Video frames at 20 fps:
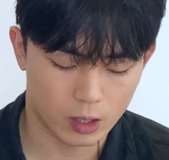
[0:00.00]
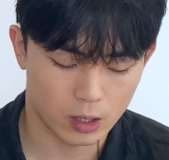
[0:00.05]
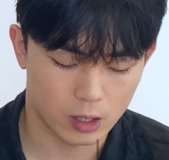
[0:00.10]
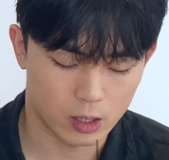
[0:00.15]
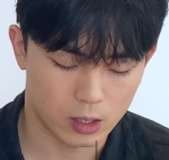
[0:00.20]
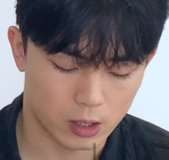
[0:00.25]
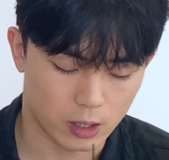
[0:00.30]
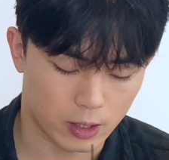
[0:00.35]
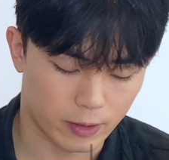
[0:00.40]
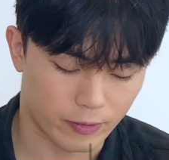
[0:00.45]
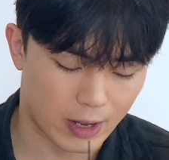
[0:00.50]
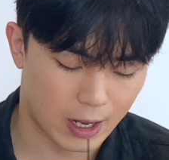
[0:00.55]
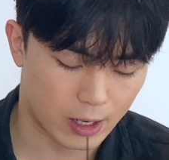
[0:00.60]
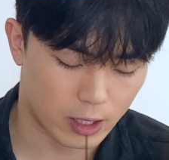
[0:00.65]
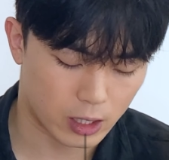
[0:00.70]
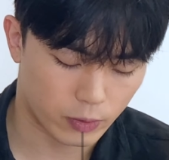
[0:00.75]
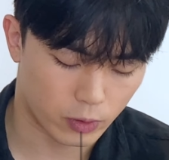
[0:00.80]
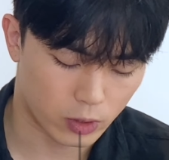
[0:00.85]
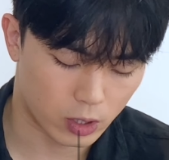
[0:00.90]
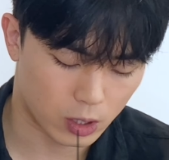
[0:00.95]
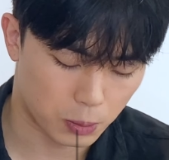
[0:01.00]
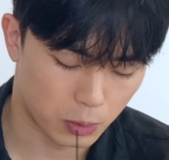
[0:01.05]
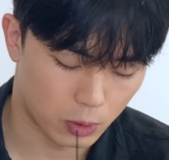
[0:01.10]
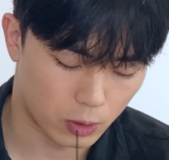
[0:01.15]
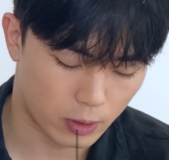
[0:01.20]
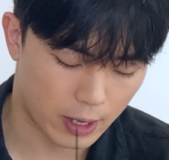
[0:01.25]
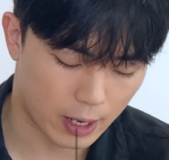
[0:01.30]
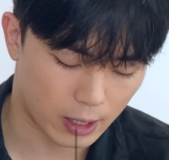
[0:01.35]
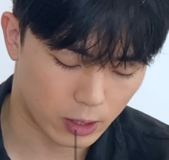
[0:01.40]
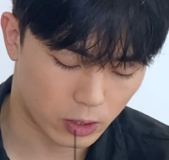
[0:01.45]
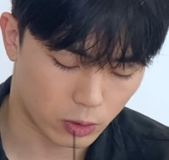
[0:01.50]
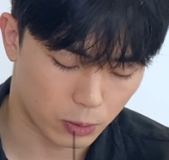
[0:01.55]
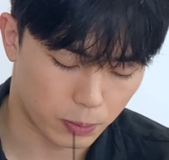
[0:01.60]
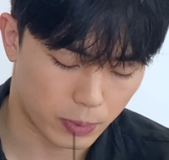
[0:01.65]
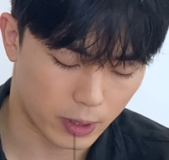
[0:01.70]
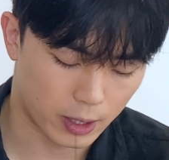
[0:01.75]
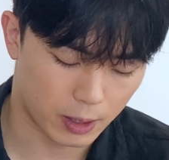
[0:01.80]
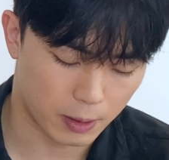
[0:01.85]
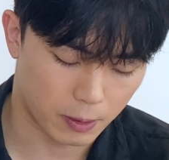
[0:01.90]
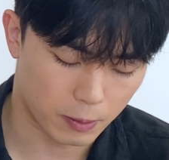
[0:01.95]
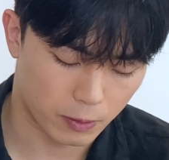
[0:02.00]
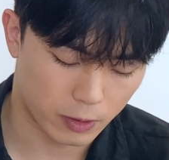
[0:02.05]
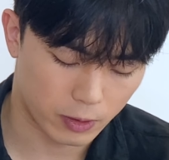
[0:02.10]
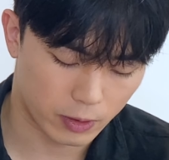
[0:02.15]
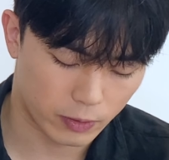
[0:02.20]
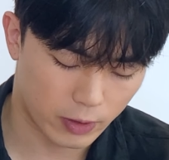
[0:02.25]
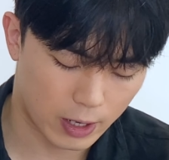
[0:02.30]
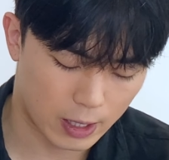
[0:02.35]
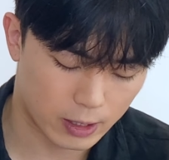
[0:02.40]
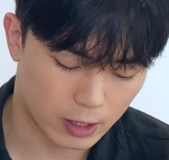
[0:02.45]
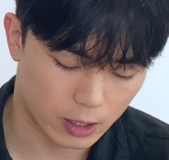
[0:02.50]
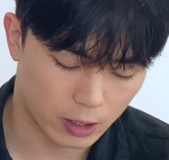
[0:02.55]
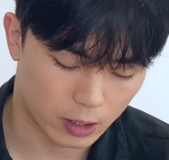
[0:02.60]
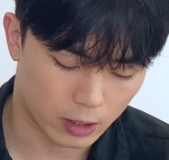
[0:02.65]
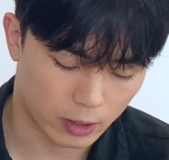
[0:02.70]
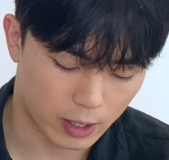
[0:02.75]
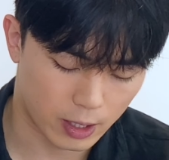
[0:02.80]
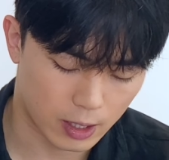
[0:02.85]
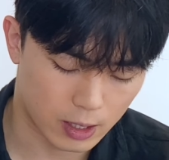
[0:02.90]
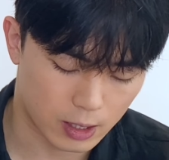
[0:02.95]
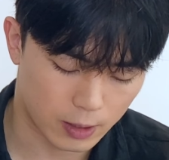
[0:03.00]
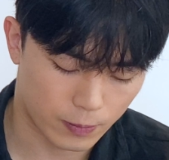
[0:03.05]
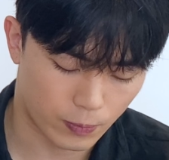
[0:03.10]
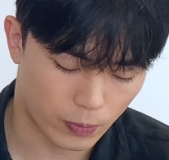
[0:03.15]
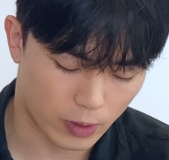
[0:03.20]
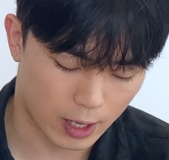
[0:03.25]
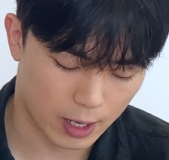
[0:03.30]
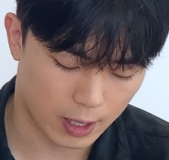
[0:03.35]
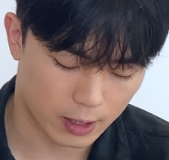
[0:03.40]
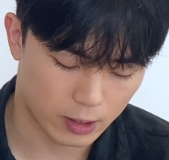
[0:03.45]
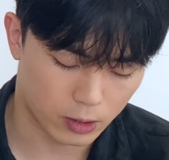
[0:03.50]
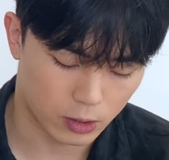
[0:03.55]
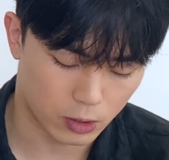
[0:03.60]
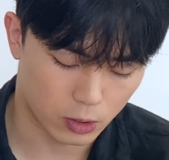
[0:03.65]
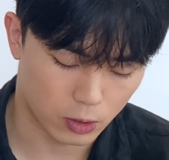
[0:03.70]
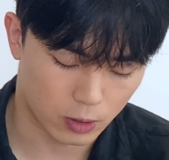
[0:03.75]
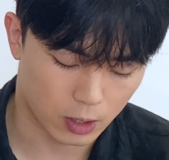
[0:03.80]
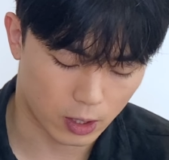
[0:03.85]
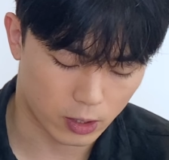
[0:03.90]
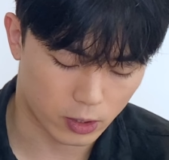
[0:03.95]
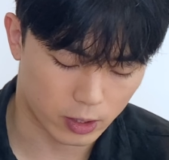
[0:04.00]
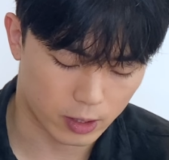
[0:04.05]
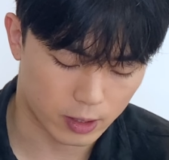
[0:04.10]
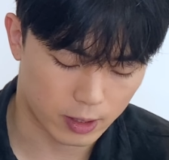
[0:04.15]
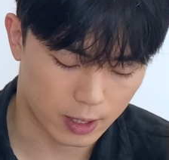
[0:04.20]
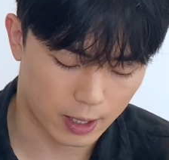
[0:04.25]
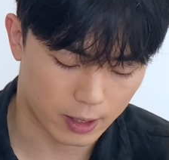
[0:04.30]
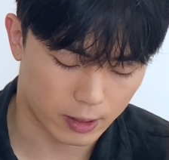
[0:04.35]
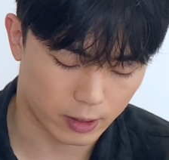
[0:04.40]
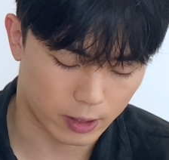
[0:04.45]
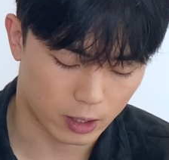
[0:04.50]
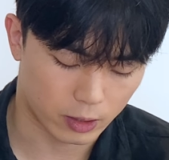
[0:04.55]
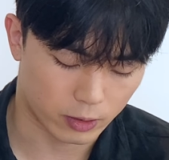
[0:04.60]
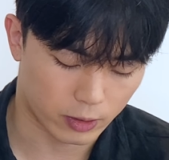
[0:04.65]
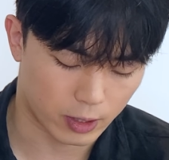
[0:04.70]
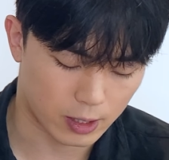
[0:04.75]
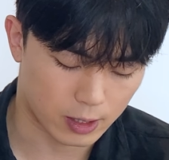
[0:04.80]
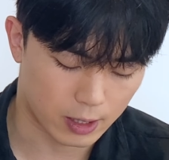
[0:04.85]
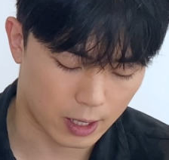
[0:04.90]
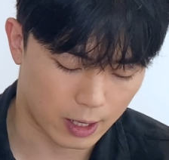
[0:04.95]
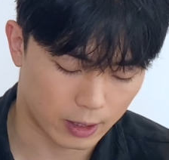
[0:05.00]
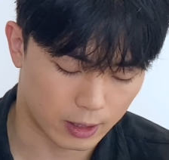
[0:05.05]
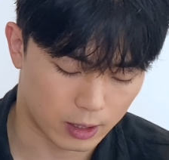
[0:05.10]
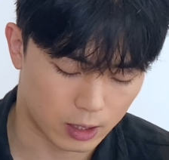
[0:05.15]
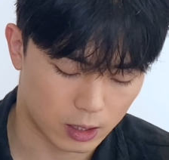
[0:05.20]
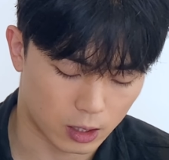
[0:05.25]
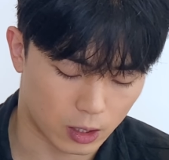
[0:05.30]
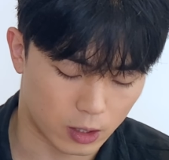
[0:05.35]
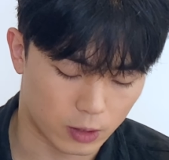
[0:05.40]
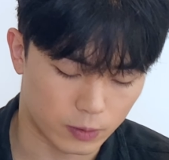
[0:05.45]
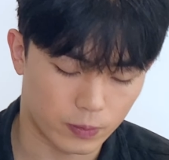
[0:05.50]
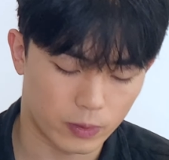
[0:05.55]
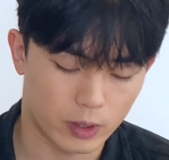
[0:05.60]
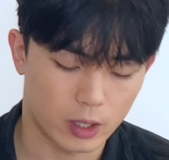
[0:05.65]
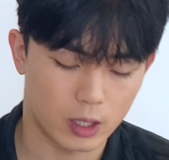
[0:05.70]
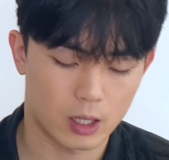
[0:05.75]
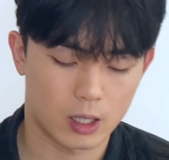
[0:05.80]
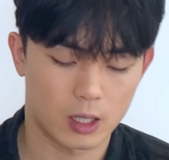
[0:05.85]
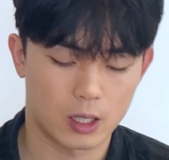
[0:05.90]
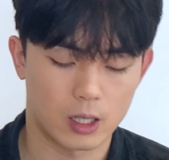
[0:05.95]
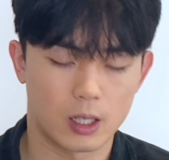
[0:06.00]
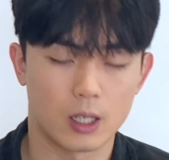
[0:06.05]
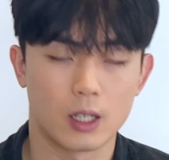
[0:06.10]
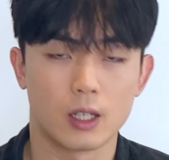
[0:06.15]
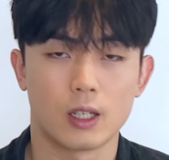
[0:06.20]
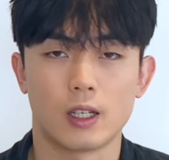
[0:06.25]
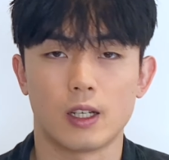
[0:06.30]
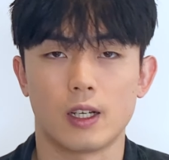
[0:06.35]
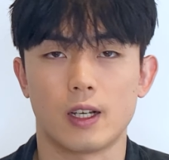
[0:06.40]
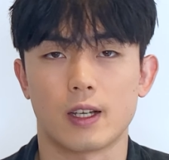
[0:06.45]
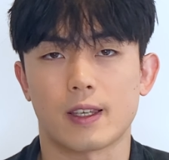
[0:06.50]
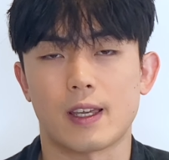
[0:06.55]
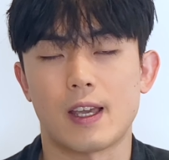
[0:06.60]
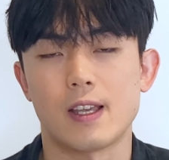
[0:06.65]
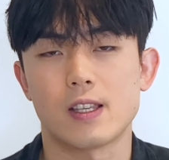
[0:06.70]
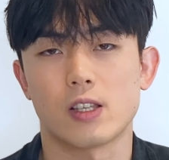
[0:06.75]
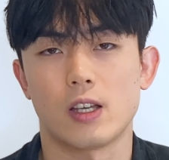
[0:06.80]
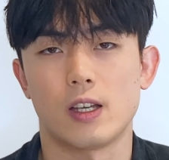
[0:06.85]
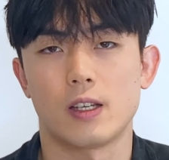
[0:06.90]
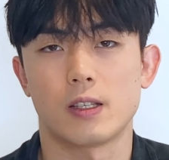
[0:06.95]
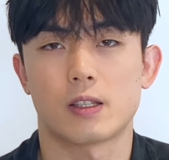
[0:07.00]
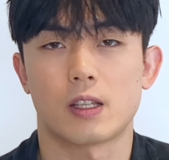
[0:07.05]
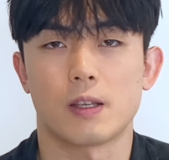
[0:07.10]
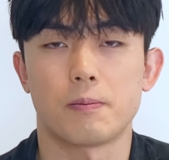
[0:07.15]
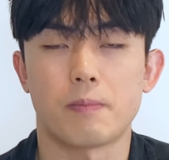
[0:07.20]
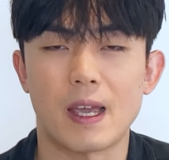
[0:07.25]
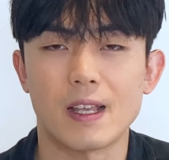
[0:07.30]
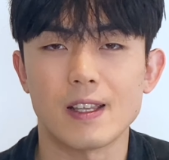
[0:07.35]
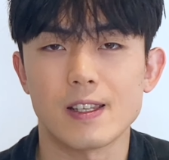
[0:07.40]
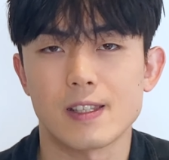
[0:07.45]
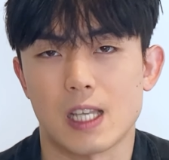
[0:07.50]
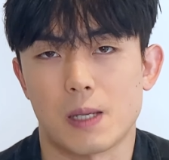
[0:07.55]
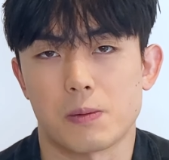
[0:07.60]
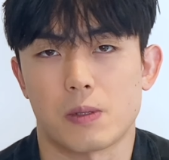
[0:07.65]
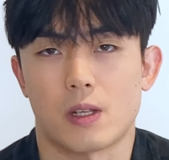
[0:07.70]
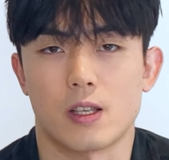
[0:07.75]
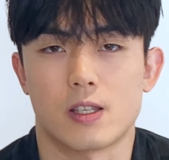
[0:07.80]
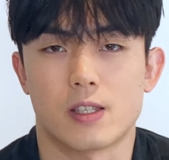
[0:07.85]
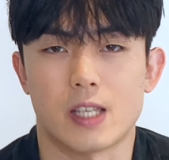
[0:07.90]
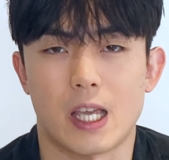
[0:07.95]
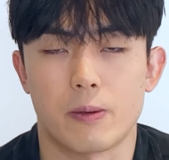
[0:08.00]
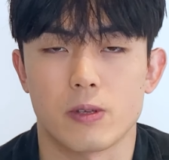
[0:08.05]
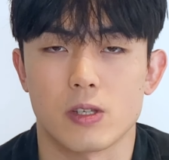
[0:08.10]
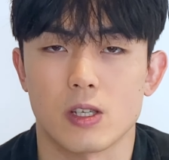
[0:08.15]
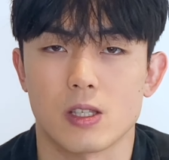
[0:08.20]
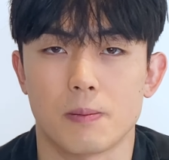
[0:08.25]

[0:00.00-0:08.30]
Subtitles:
So the values for small x will be 30 degrees and 210 degrees, like so. Okay, so the main steps are the same. It's just a